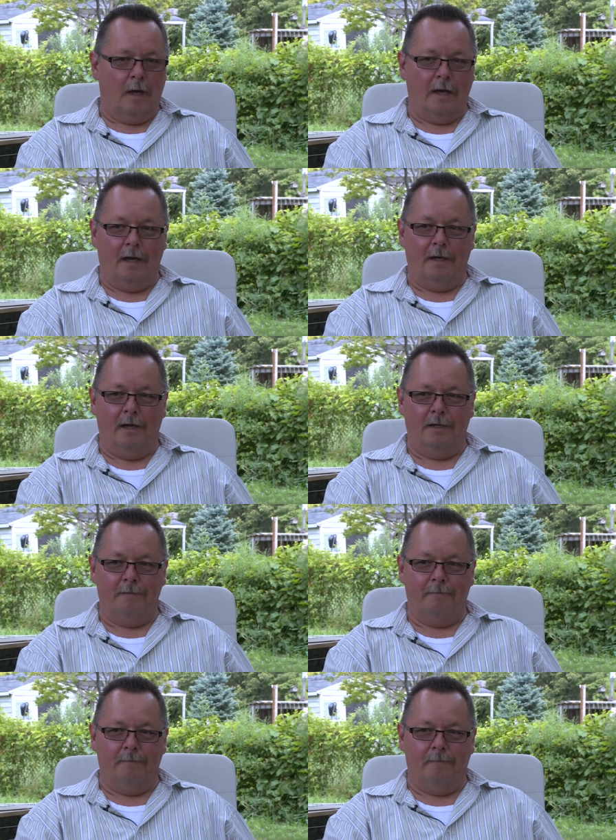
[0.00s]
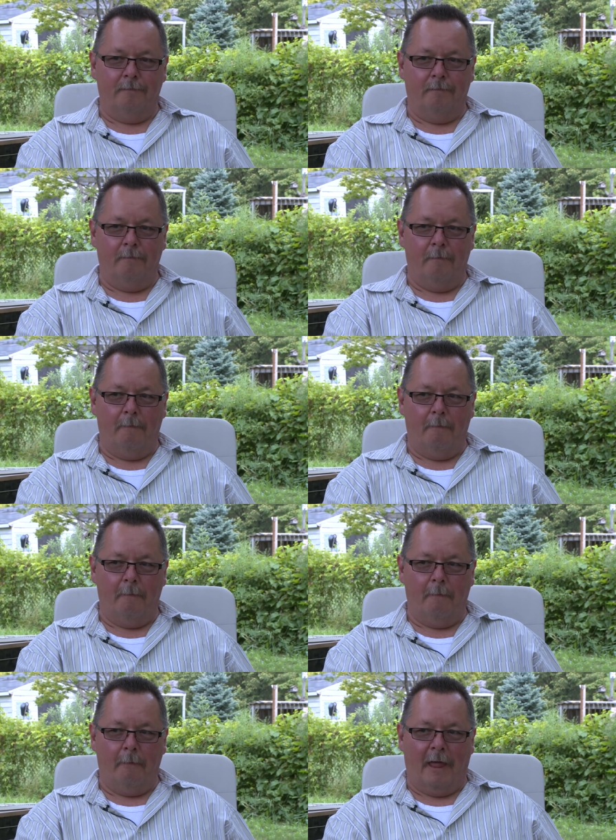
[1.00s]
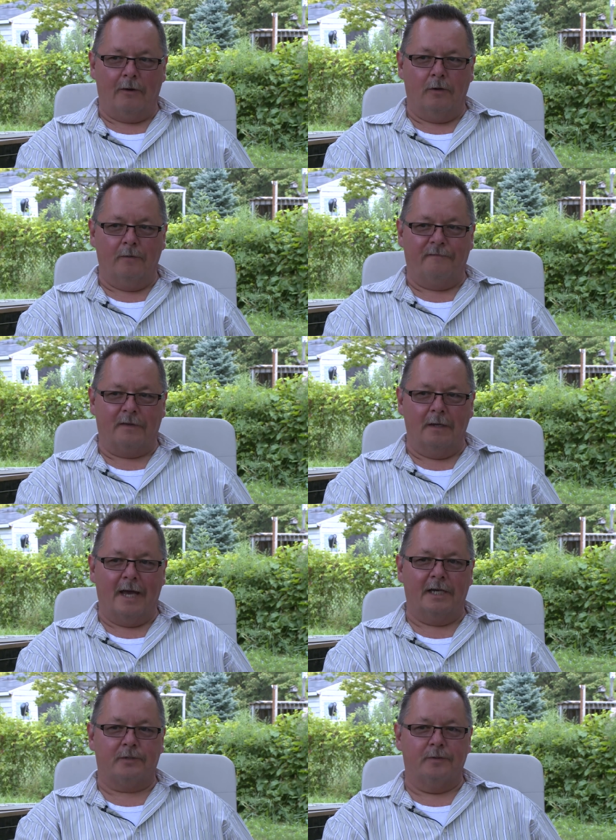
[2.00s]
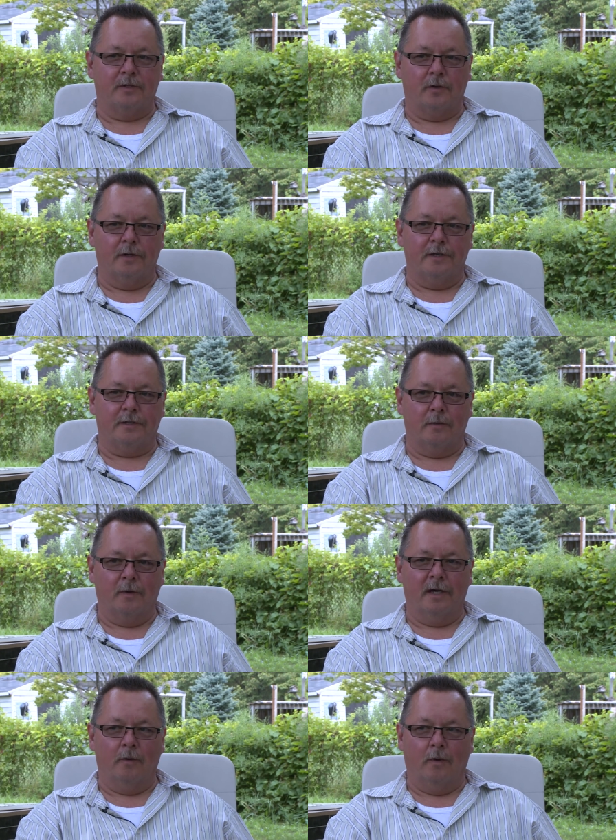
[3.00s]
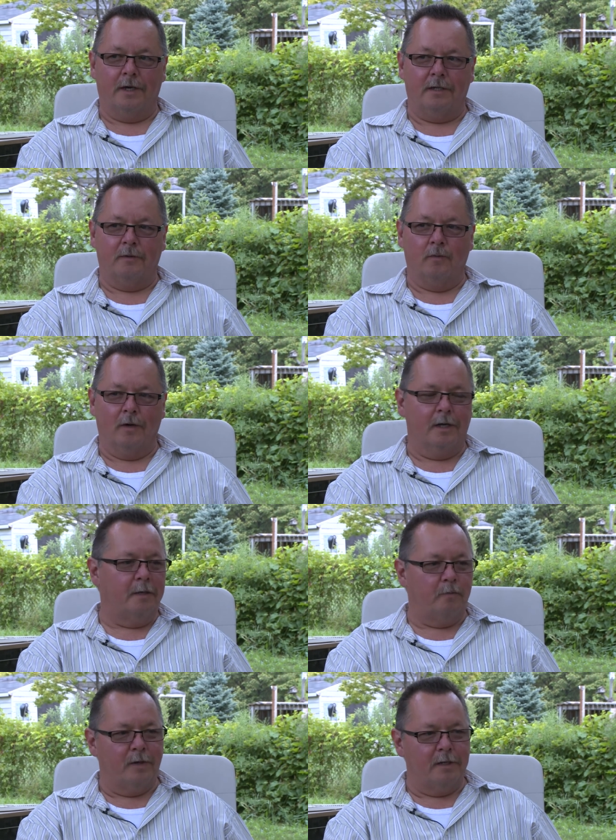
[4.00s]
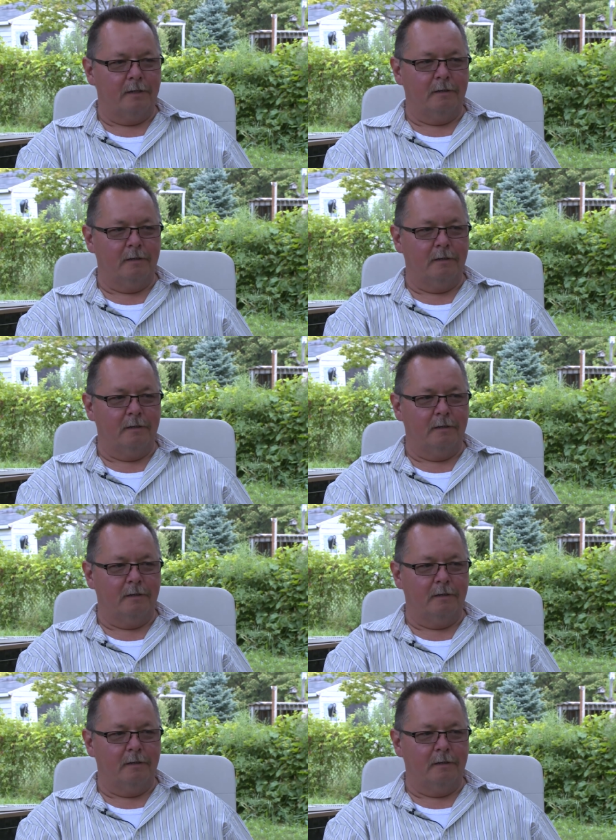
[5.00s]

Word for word: I, I I don't know if the last resort is the way I wanted to word it, but